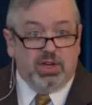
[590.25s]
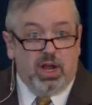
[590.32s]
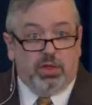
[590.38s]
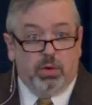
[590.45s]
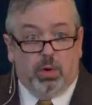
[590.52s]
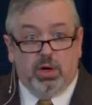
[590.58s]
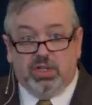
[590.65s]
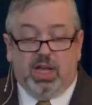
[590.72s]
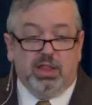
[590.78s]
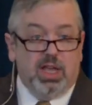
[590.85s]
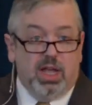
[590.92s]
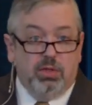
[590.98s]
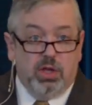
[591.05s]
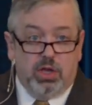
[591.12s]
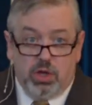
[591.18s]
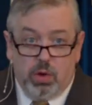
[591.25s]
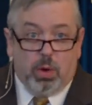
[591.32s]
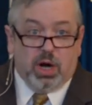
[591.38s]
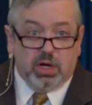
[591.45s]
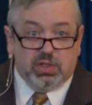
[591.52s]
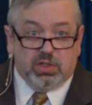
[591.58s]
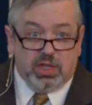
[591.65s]
In other words, I think the
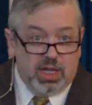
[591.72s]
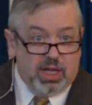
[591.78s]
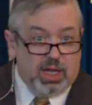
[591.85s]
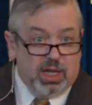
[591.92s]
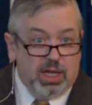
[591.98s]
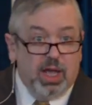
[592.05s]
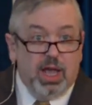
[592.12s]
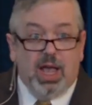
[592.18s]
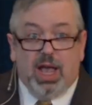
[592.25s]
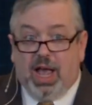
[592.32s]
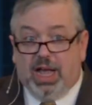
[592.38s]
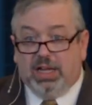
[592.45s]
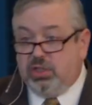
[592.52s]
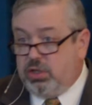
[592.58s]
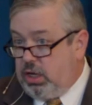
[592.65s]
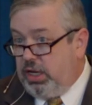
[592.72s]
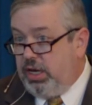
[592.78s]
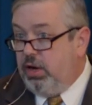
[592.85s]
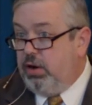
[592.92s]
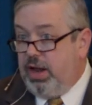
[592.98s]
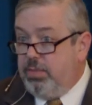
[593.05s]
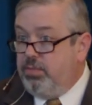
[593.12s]
URC has
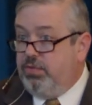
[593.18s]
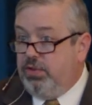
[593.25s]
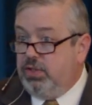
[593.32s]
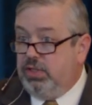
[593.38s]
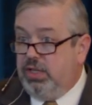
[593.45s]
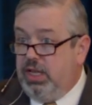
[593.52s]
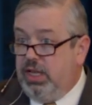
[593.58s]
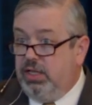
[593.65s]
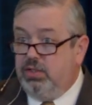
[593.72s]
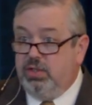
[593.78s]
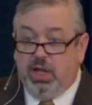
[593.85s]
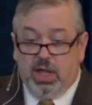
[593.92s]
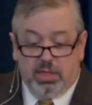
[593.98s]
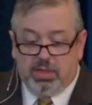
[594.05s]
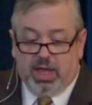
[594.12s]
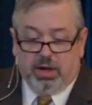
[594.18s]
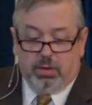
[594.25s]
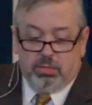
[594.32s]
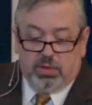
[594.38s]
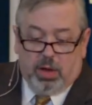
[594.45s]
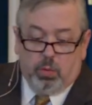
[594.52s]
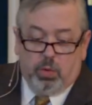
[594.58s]
clear emphases
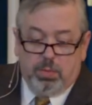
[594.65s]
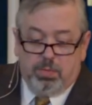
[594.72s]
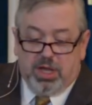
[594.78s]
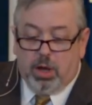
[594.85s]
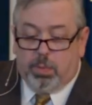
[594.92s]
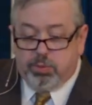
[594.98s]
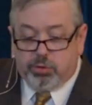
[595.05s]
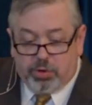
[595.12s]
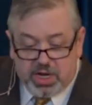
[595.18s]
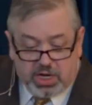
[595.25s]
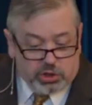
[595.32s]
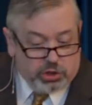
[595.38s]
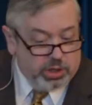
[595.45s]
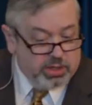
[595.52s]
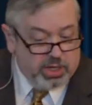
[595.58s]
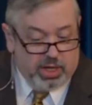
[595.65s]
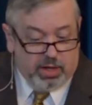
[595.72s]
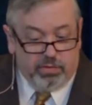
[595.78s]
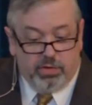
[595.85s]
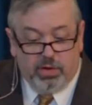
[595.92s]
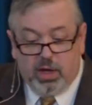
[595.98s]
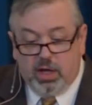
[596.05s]
that would be
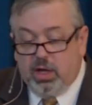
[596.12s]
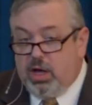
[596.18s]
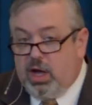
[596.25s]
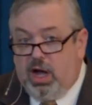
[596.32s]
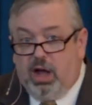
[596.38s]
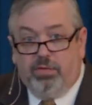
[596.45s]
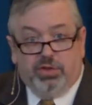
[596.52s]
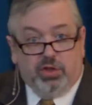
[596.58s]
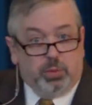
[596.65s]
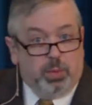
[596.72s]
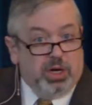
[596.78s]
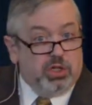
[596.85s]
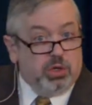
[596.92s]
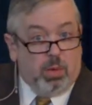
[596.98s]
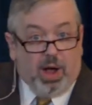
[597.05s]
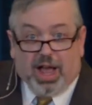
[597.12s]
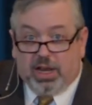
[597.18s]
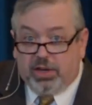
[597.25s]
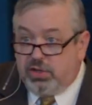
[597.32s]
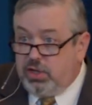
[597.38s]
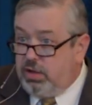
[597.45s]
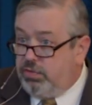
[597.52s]
appreciative of the
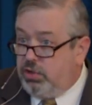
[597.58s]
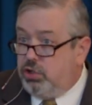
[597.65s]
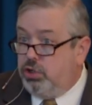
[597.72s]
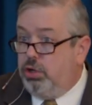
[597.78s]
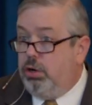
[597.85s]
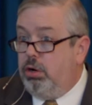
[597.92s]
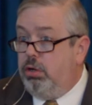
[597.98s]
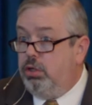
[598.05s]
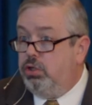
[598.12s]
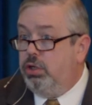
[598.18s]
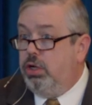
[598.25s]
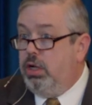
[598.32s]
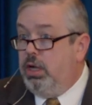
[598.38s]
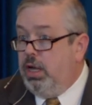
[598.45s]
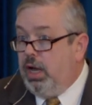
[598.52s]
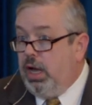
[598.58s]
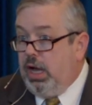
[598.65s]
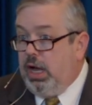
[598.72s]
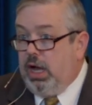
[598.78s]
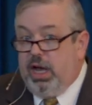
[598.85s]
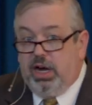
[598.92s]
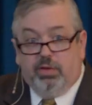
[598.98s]
spirituality of the church
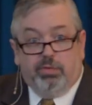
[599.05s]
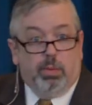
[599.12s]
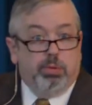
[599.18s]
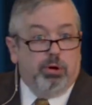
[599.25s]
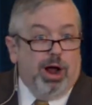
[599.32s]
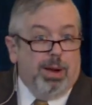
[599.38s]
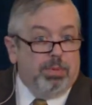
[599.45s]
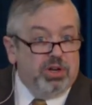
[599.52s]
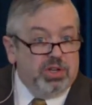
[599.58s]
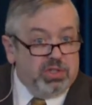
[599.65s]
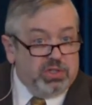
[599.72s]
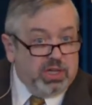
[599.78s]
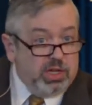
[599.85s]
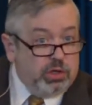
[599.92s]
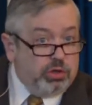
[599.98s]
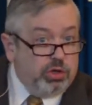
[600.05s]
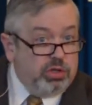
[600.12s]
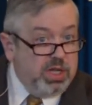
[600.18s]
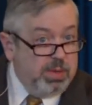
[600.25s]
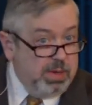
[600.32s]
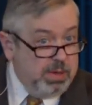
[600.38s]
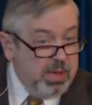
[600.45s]
and of a proper distinction
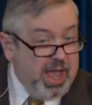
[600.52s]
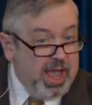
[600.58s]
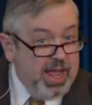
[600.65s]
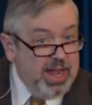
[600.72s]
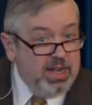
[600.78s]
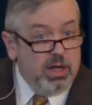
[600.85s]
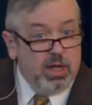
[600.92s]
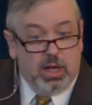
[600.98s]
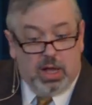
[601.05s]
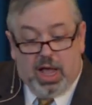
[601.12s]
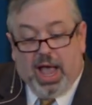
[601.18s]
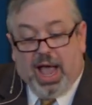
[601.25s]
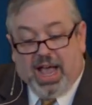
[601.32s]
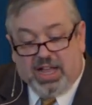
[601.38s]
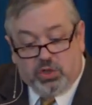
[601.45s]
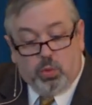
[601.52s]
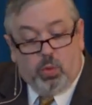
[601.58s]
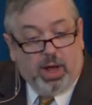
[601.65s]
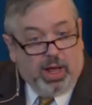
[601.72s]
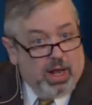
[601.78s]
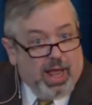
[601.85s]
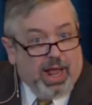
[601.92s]
to be made, as
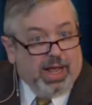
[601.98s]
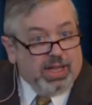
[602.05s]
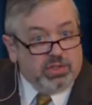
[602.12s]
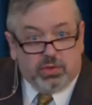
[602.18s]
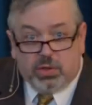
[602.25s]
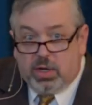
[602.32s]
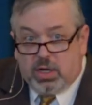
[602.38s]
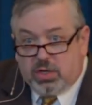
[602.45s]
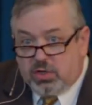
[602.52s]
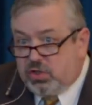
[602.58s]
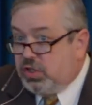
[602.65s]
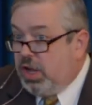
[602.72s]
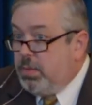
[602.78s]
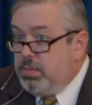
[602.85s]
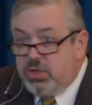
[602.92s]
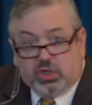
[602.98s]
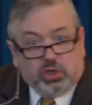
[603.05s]
well as some